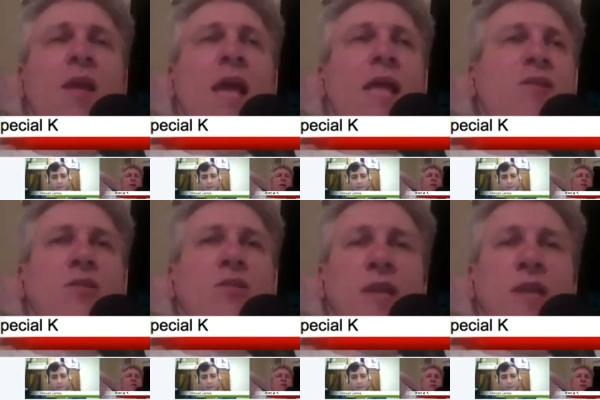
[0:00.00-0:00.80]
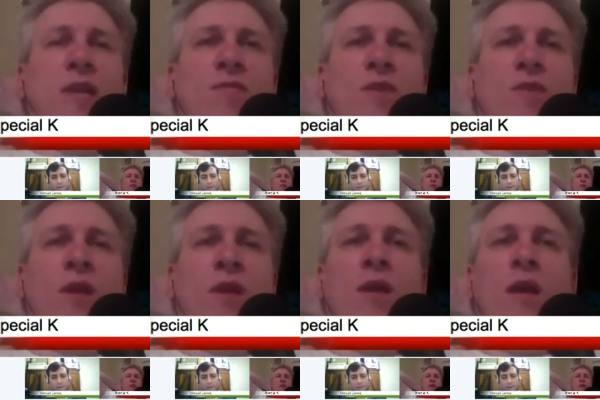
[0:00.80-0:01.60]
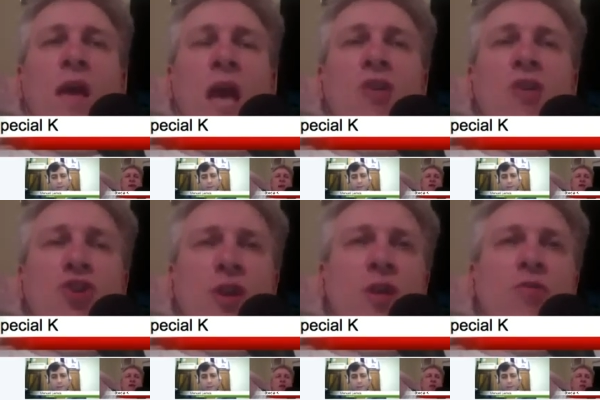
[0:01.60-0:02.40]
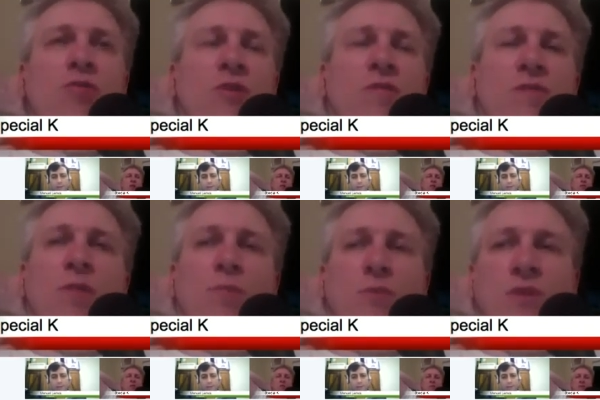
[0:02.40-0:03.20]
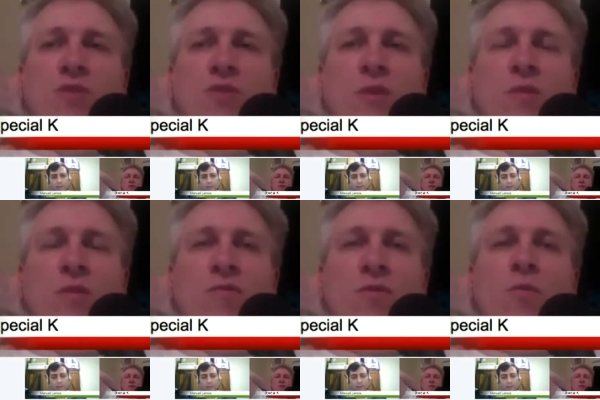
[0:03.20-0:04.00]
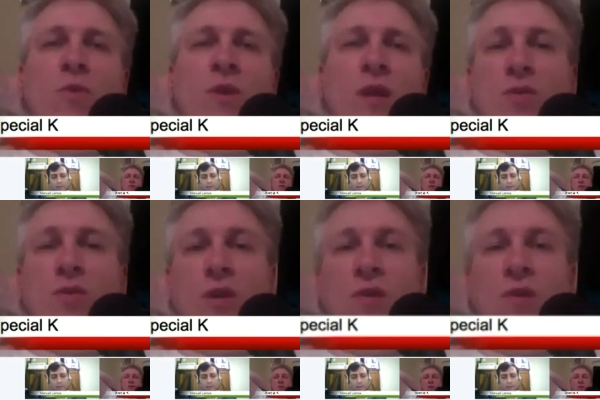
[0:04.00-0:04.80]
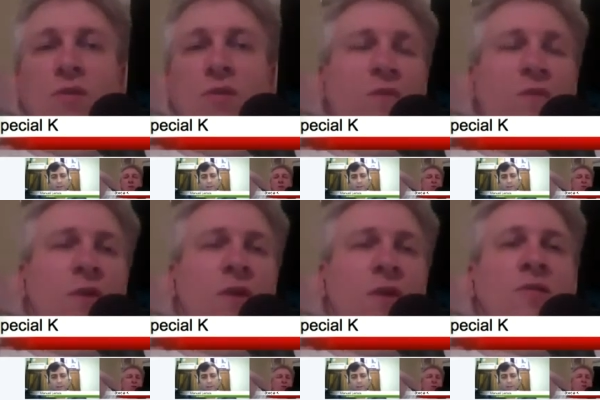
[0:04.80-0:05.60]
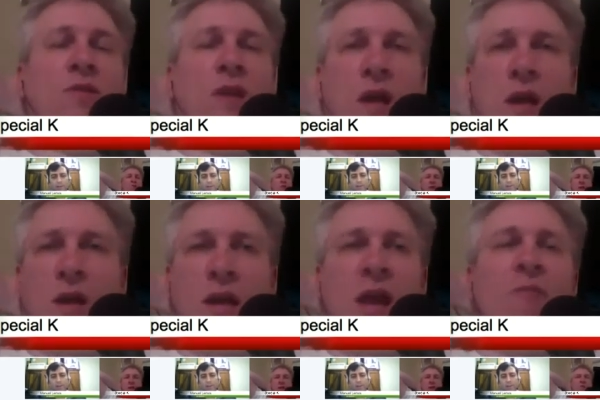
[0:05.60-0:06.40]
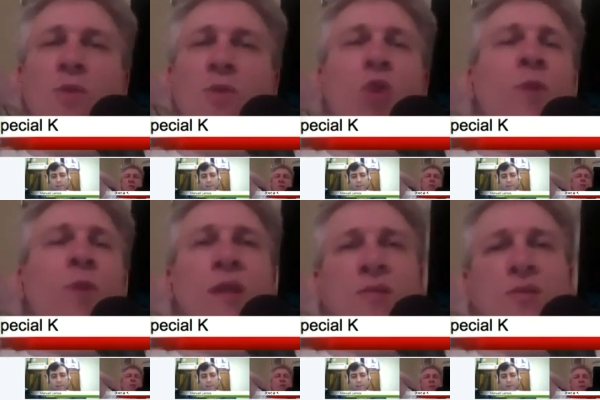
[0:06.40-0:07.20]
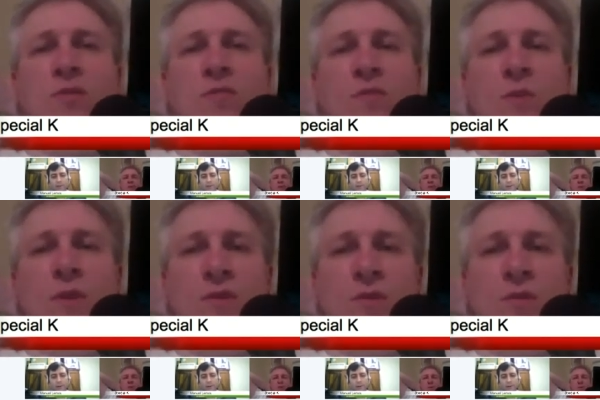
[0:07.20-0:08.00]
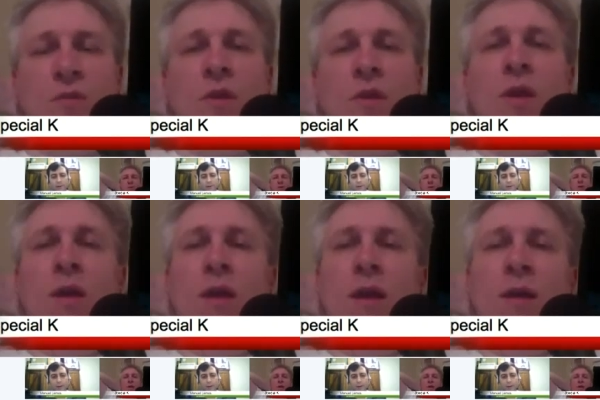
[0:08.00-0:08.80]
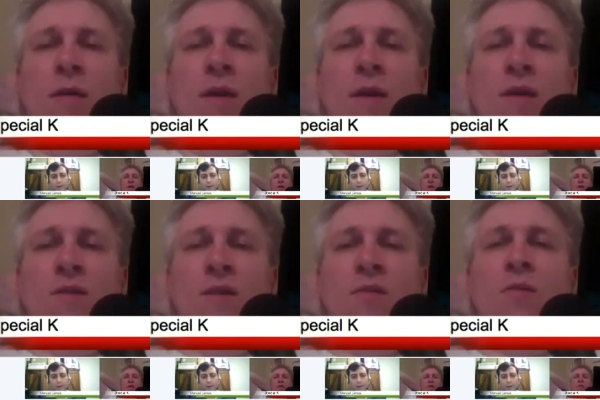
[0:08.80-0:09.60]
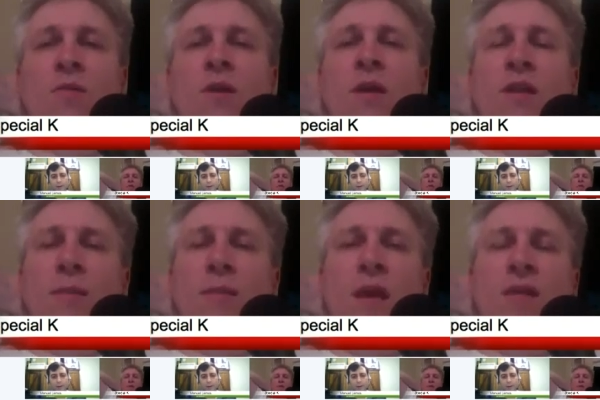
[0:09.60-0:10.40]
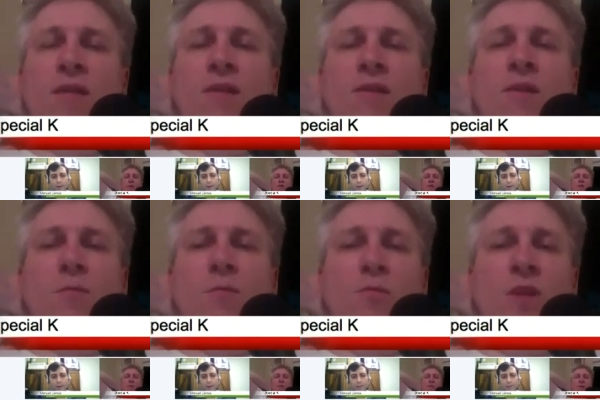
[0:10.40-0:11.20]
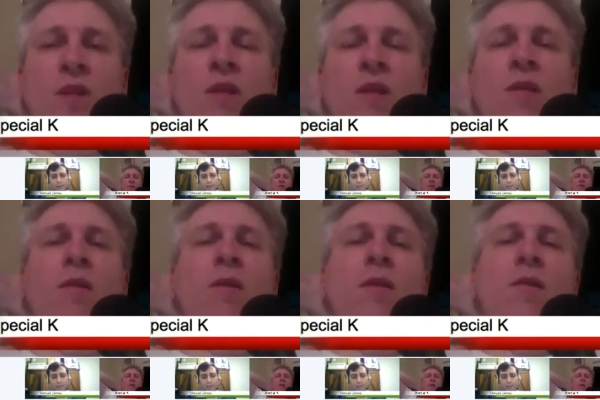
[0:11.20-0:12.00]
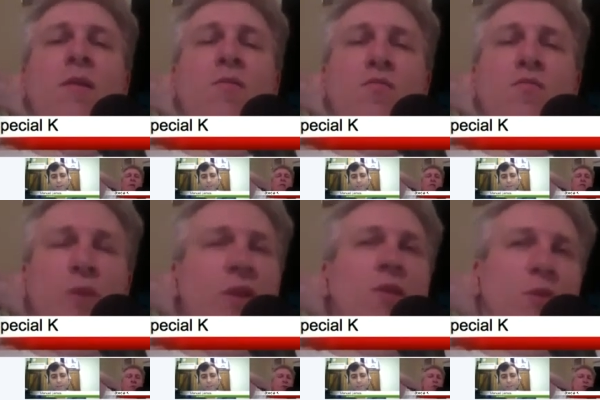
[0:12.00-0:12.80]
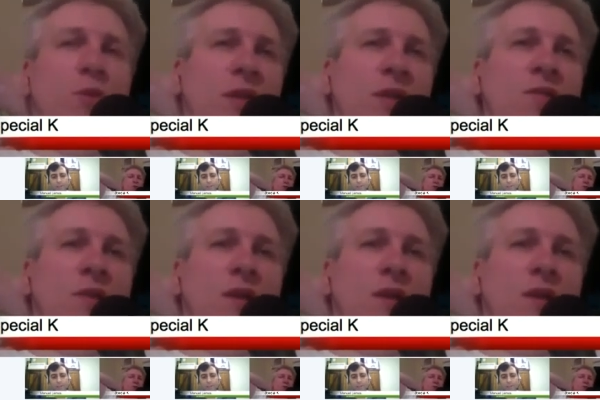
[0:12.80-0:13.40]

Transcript: still takes a very engineers, developer-centric viewpoint on cookies. Safari does. Yeah. Nobody has a good view on this at all. And until they make things that are really, really, really easily